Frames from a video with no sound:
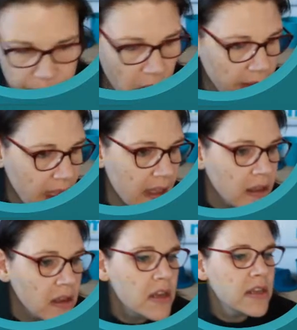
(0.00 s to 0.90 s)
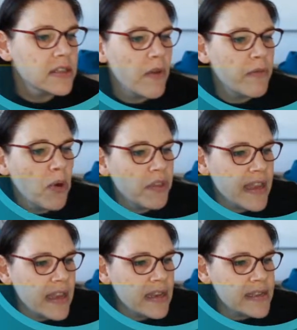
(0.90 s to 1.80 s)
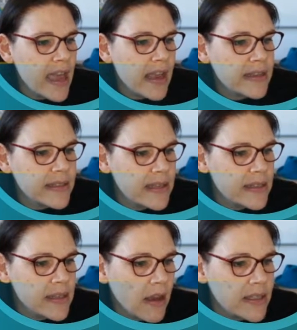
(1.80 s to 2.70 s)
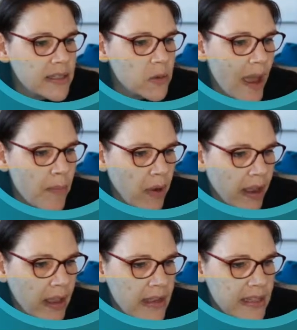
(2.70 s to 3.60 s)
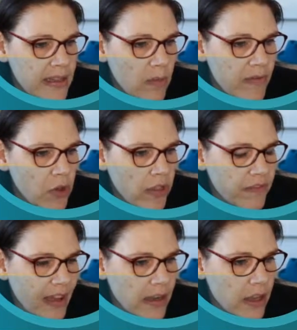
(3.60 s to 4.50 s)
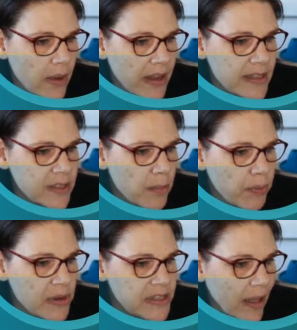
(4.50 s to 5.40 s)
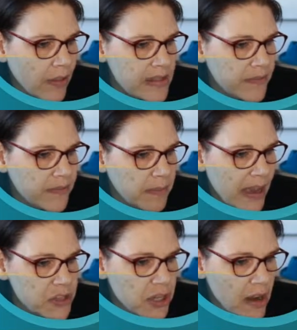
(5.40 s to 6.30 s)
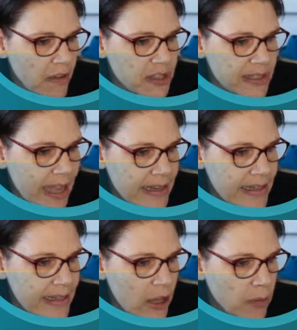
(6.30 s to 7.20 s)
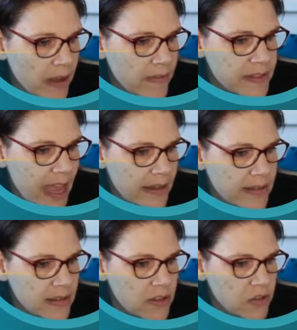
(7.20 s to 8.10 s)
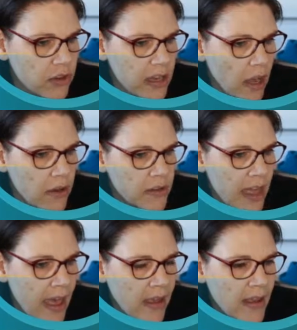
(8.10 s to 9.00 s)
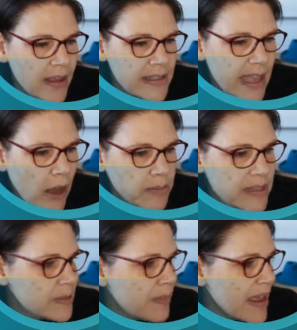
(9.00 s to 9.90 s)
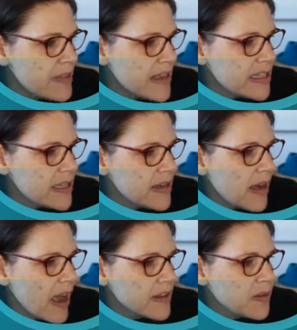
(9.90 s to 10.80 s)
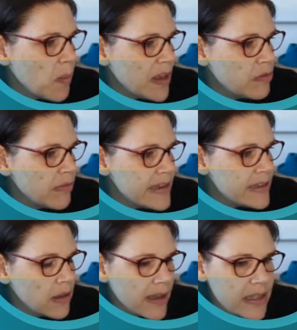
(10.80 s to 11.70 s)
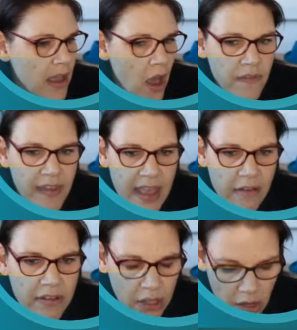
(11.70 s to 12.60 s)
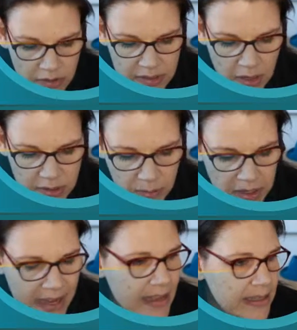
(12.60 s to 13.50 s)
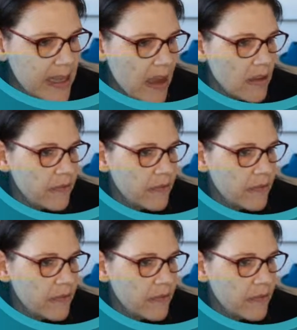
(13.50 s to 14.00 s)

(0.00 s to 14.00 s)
Okay, so we've put the index inside square brackets, and then we've got the value, and it's going to print out this information. And I've just added a little bit of text string code there to help display this, and so we can read it nicely over here in the console. So I'm going to hit save.